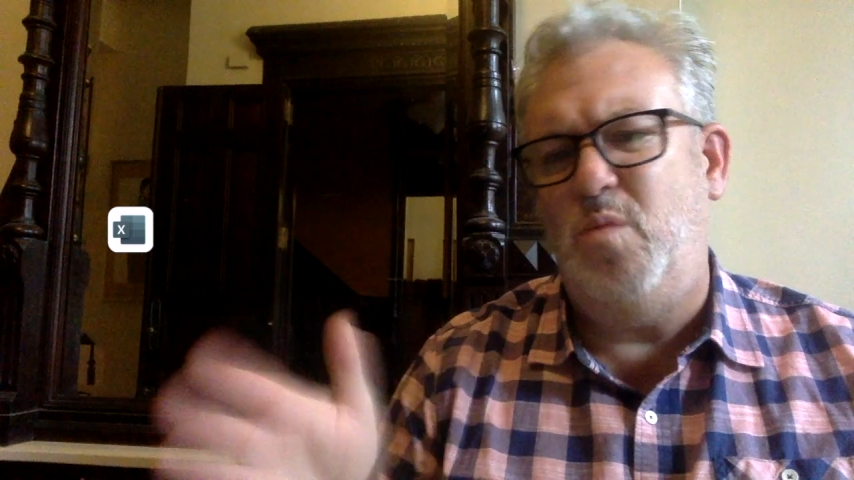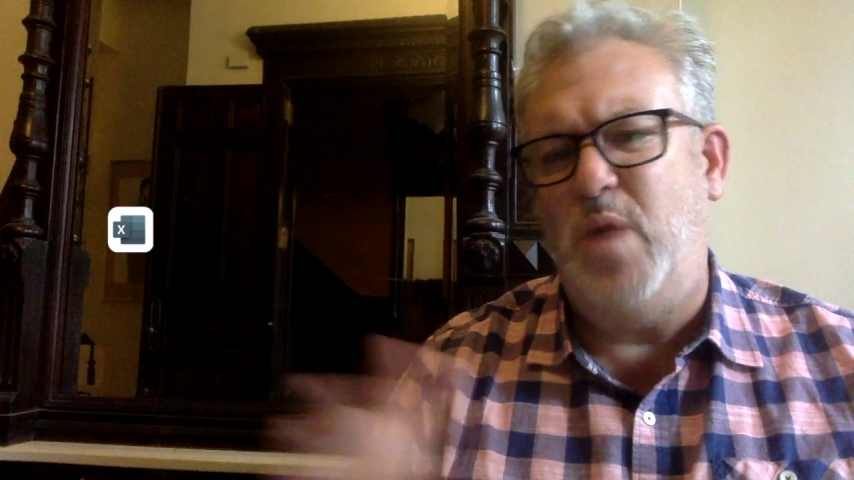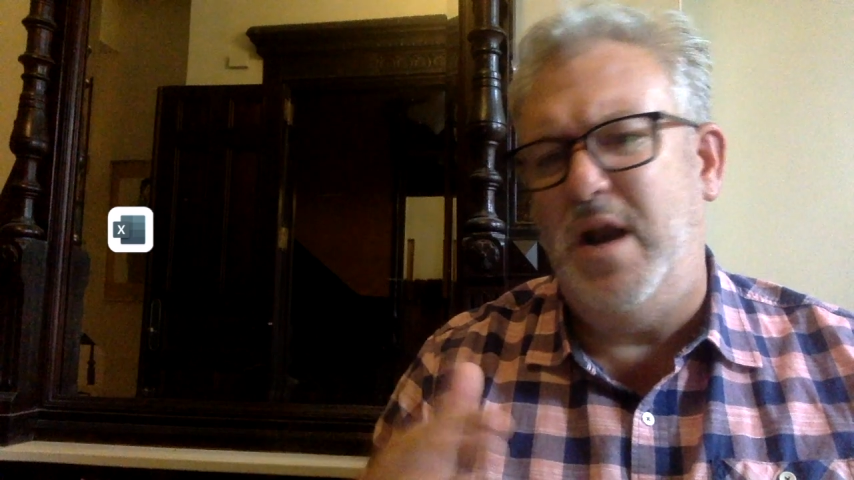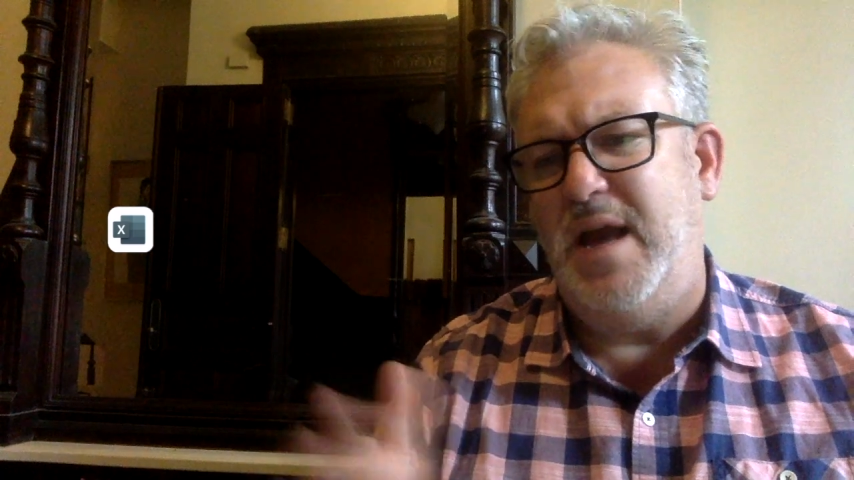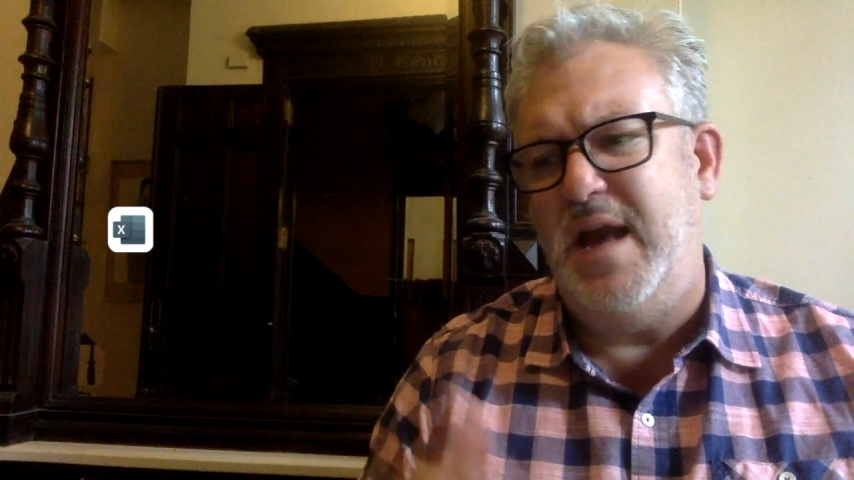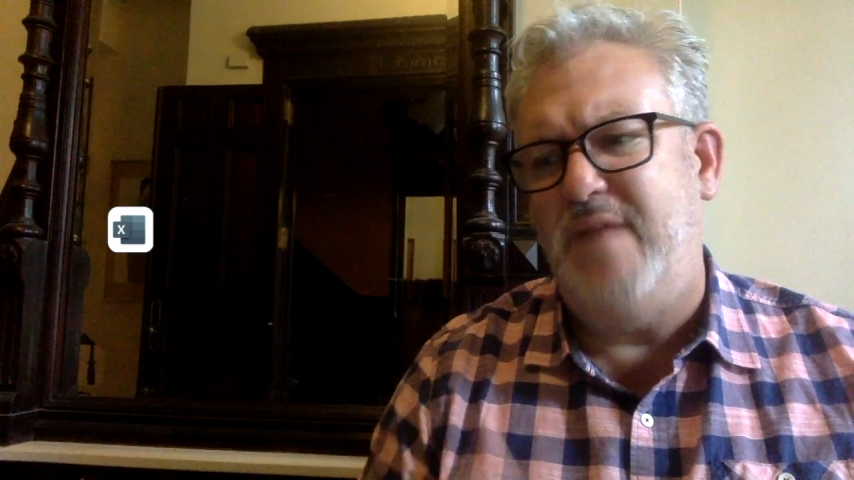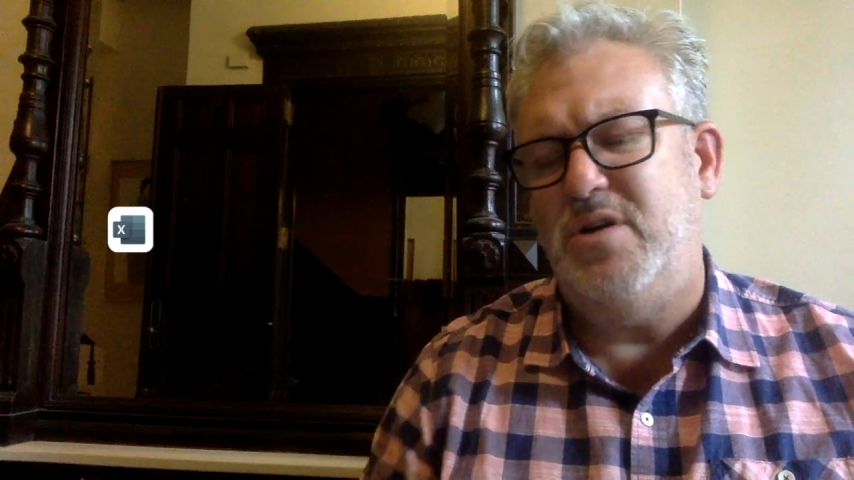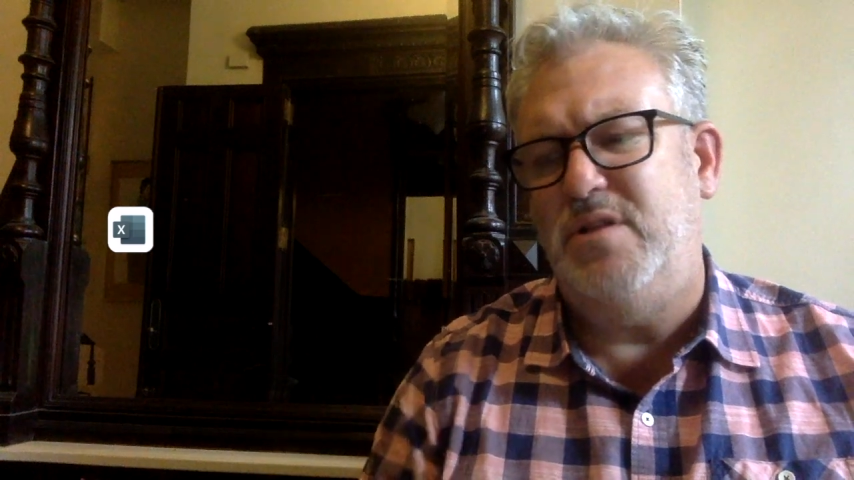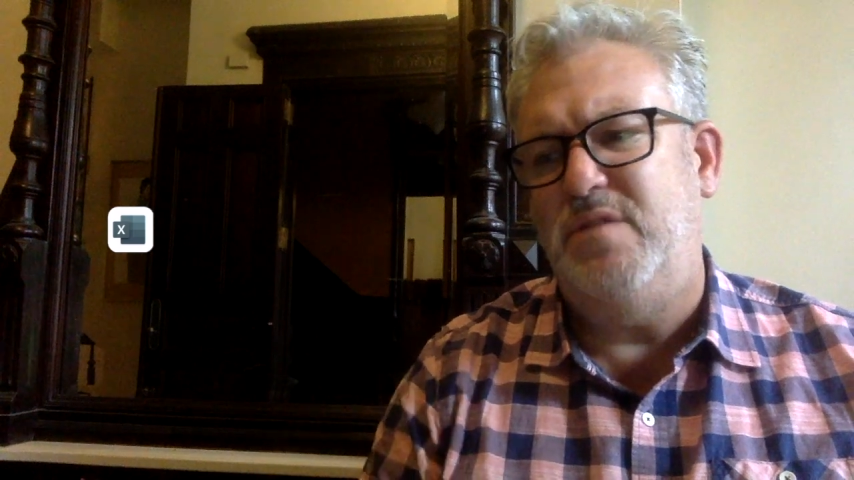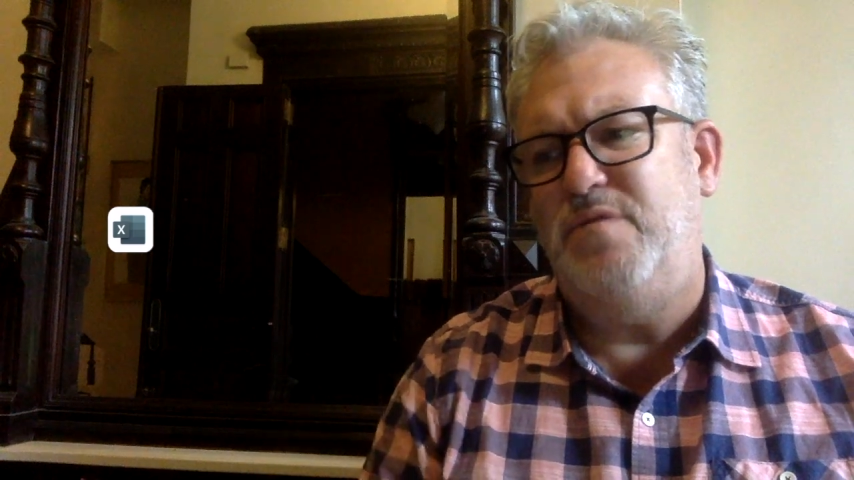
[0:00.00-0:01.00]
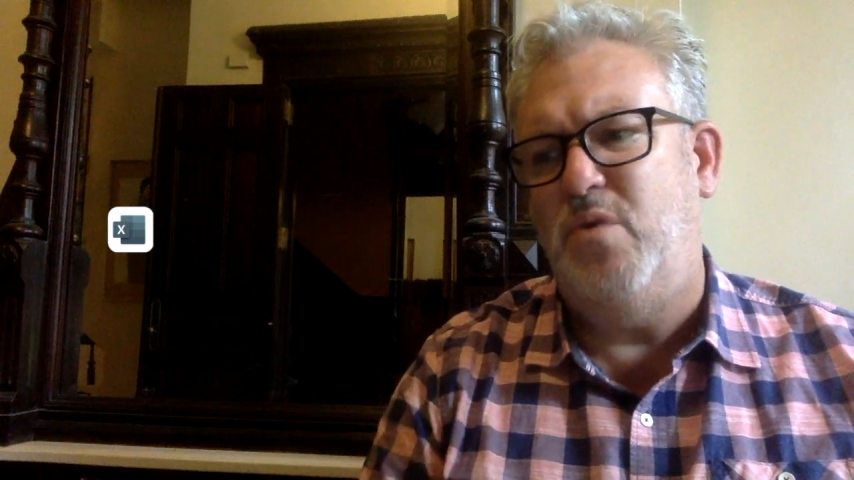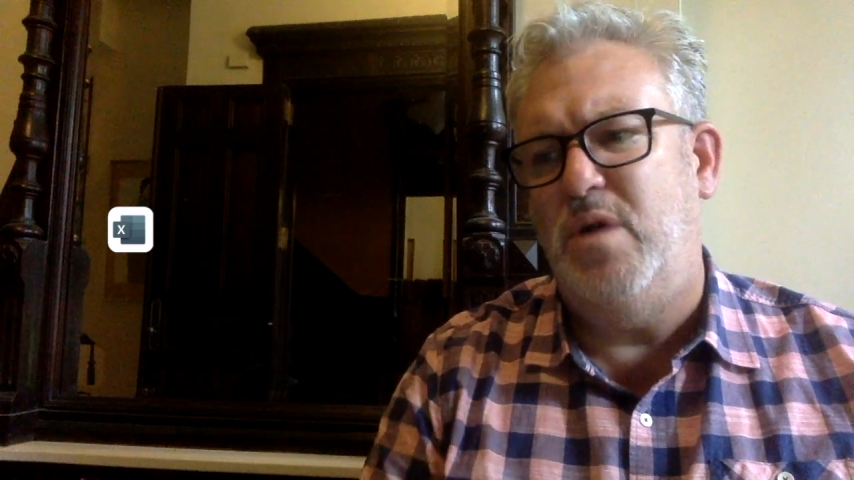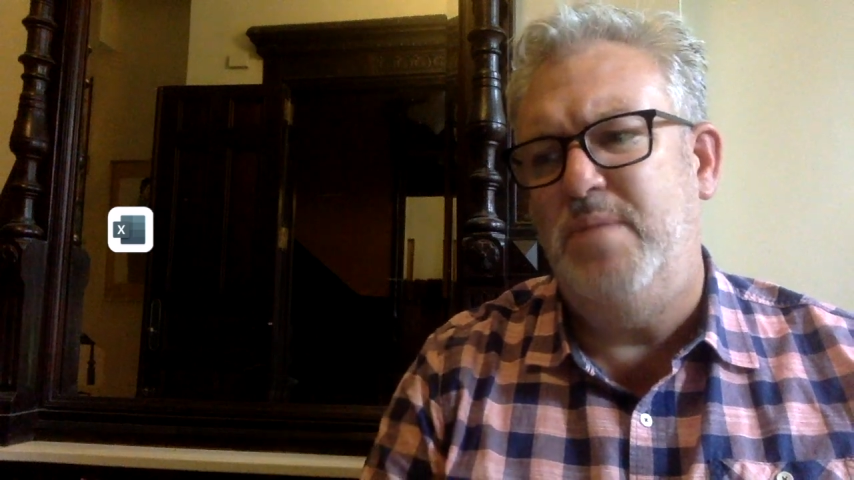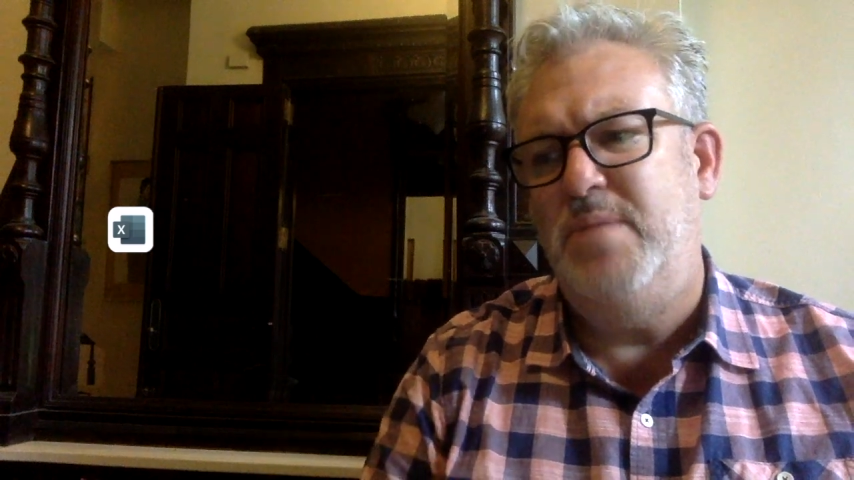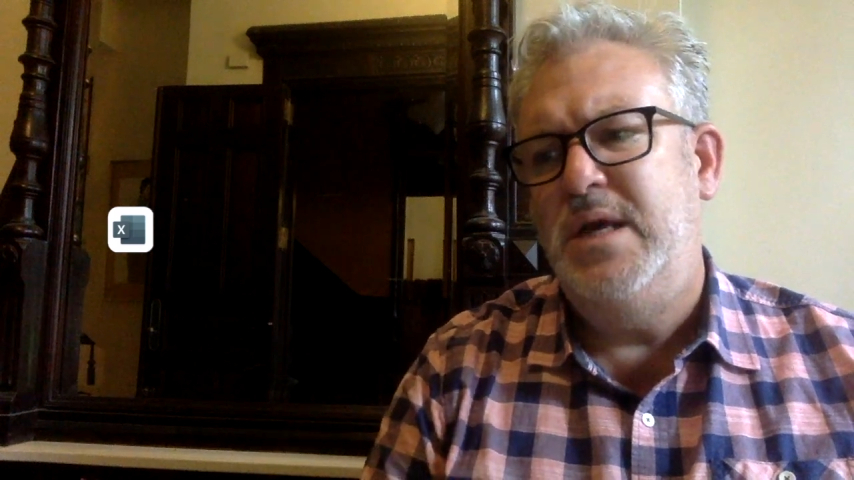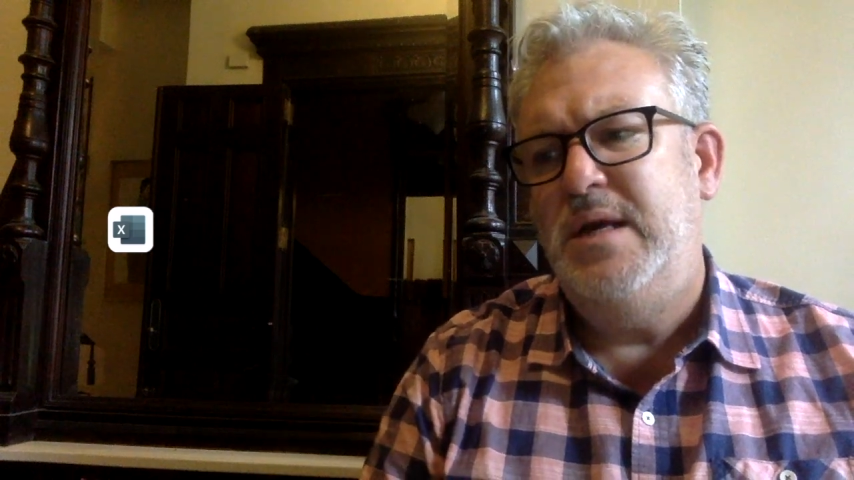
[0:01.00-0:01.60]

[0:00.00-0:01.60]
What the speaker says: where I have it on the form.